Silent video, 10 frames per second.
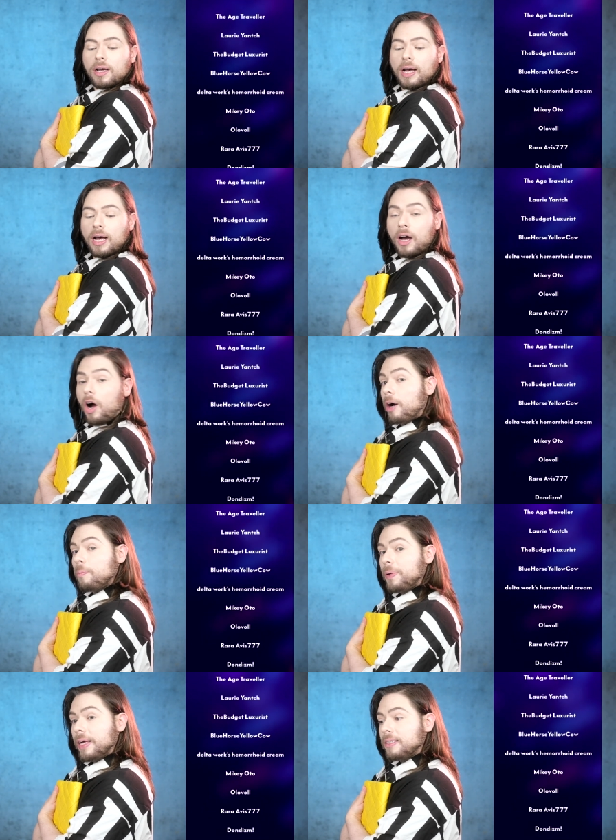uh,
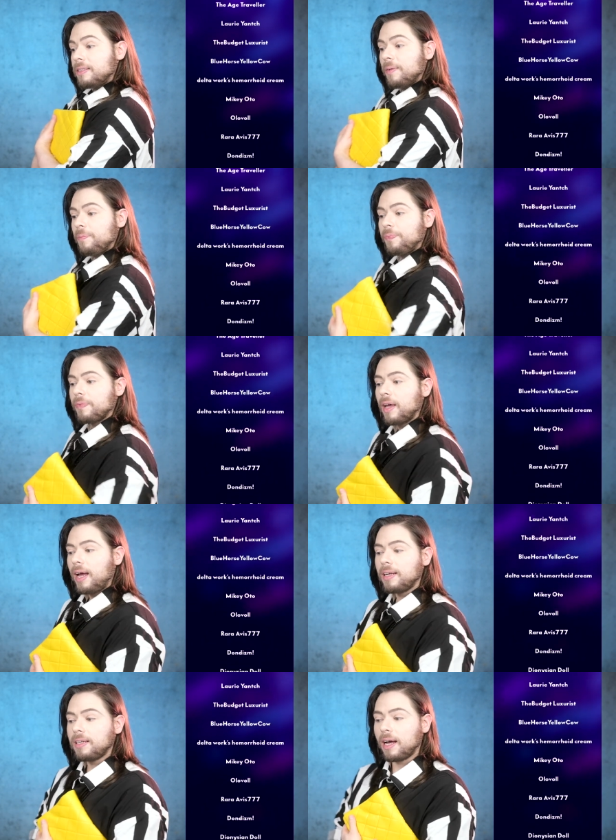armpit.
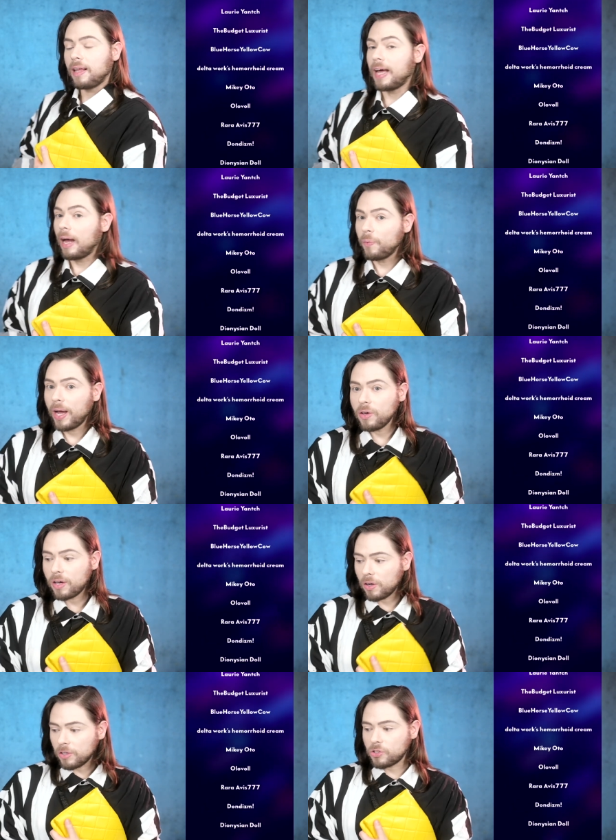And uh, that way you
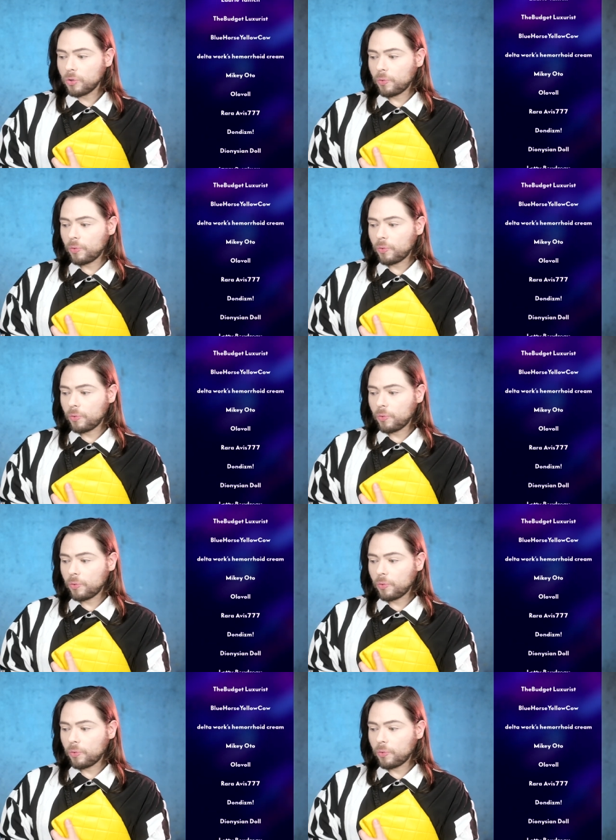can also